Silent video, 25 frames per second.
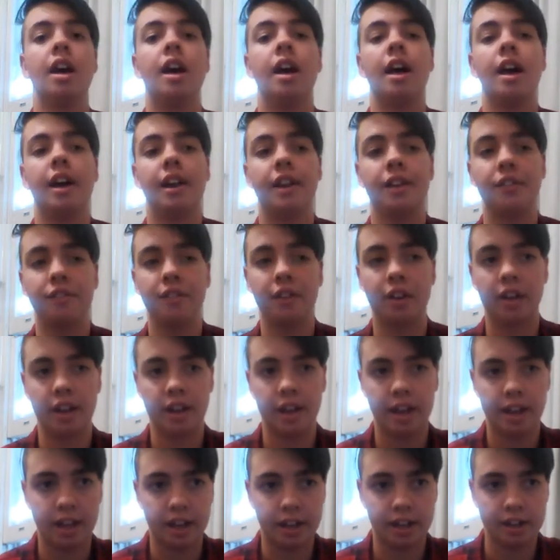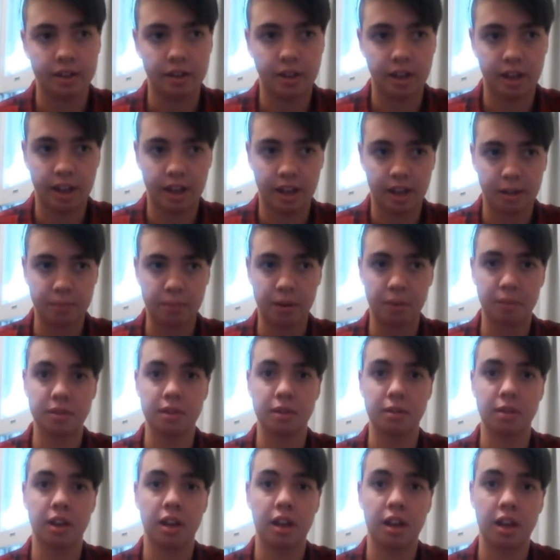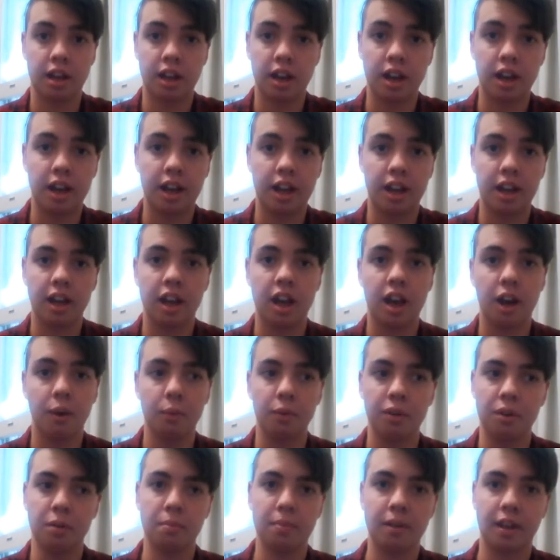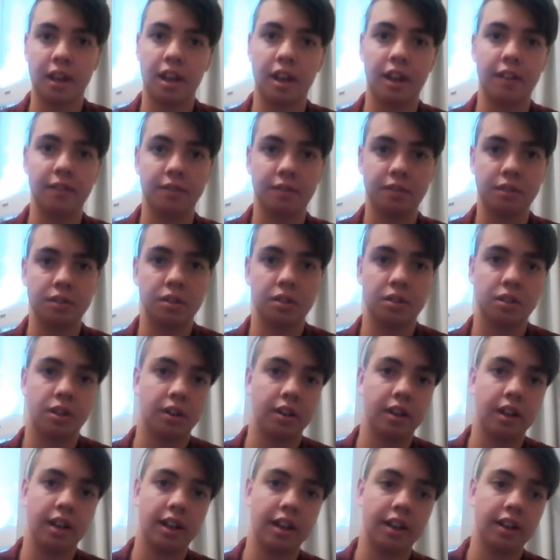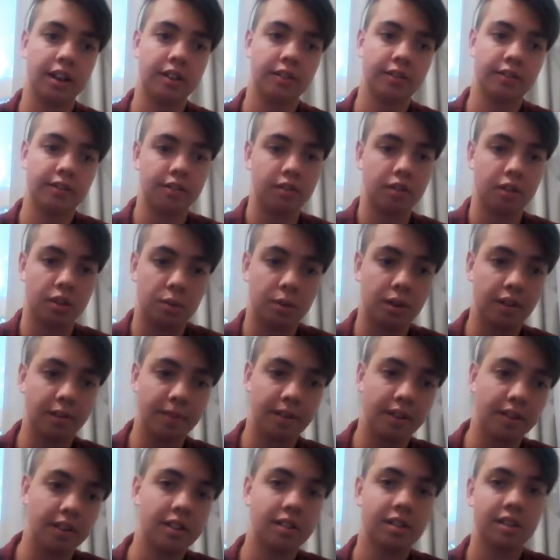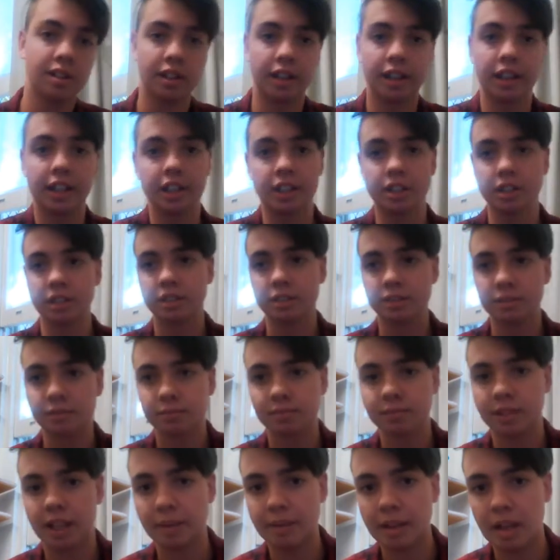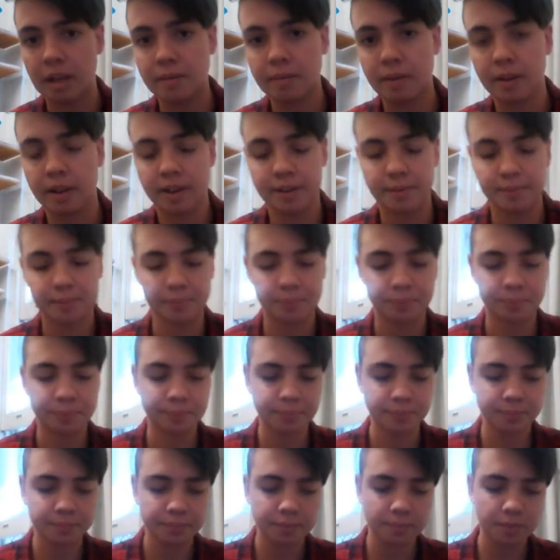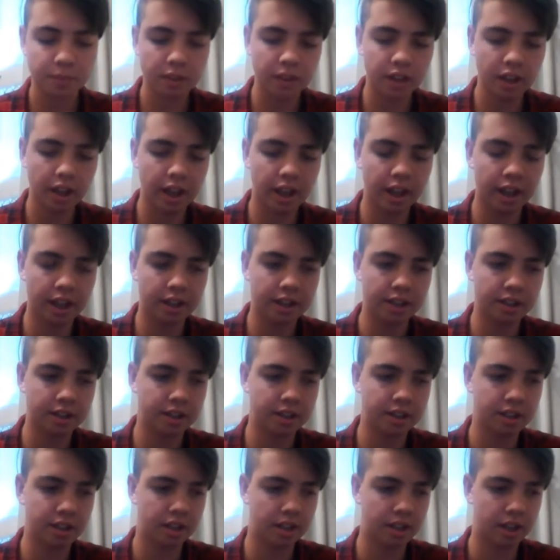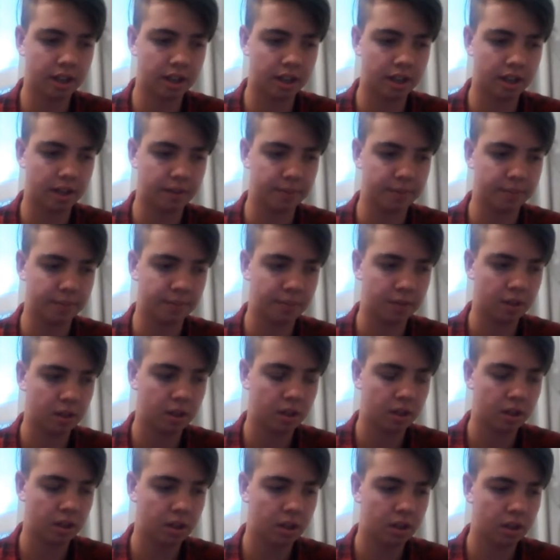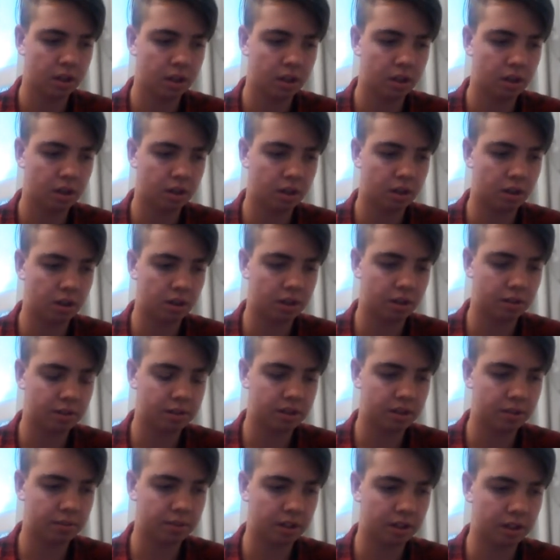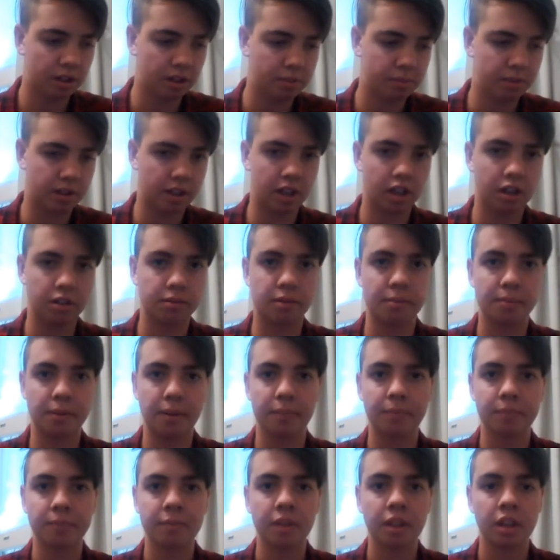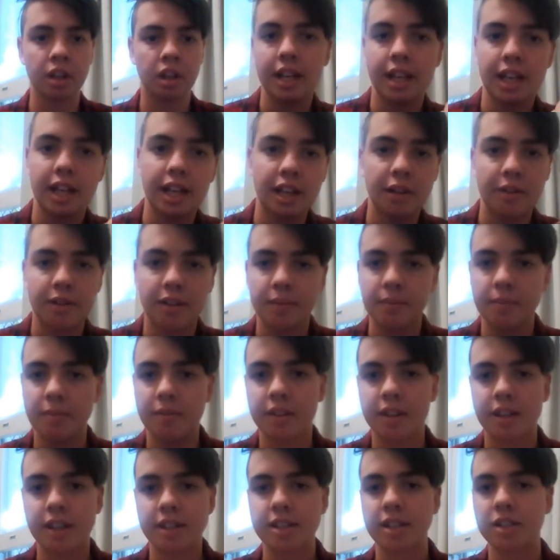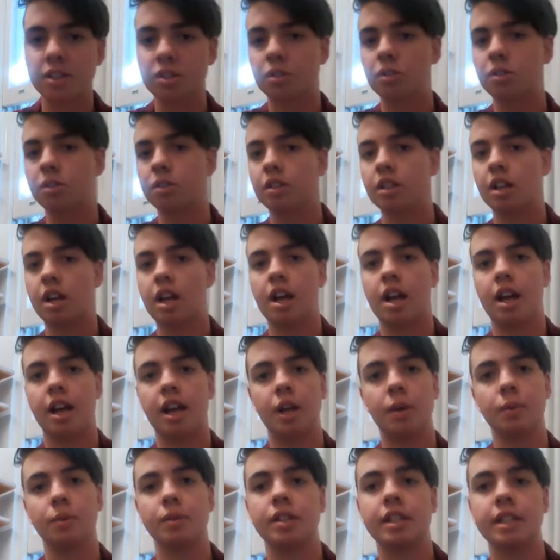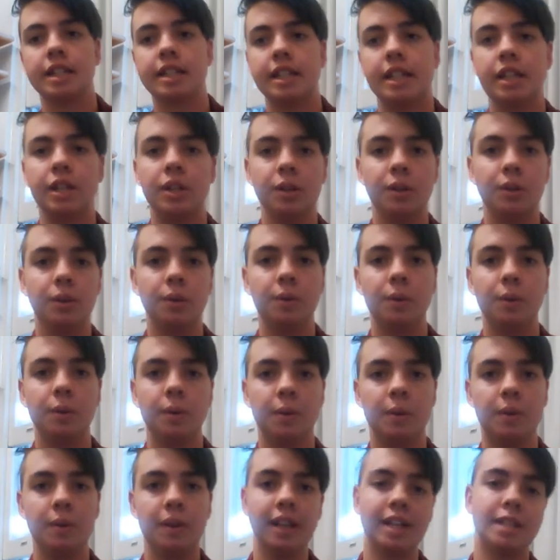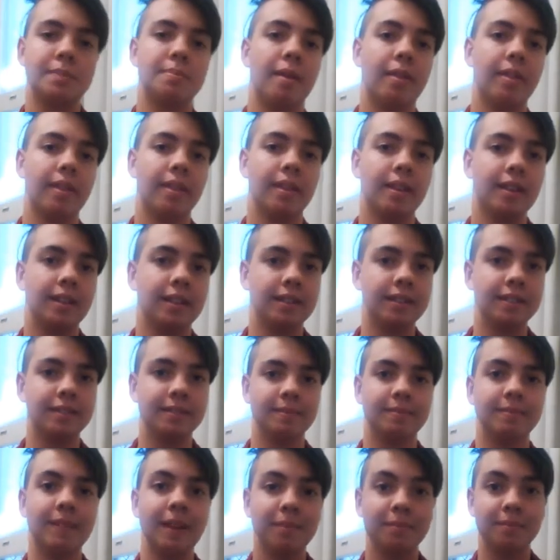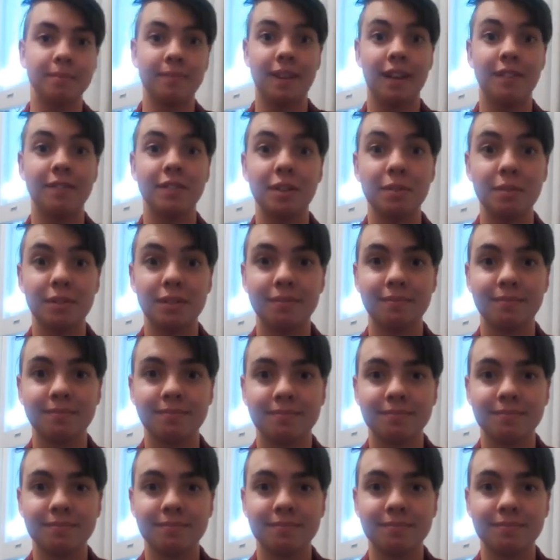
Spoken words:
And if I had been with a guy, I wouldn't be able to donate for 12 months. So yeah, just keep that in mind. And oh, there was something else, but I can't remember. Anyway, I guess that's all. I will see you next month. Yeah, have a good one.